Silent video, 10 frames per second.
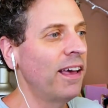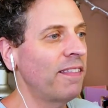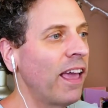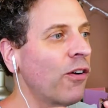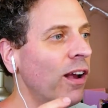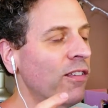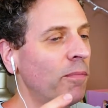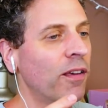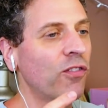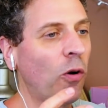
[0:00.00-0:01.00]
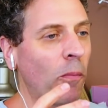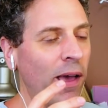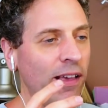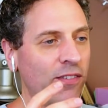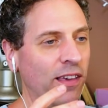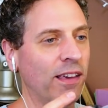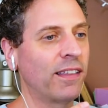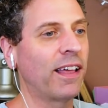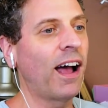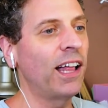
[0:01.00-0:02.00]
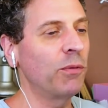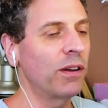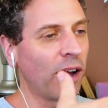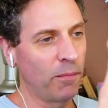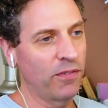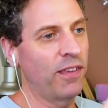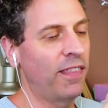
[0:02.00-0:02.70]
They create something so amazing that Hollywood comes to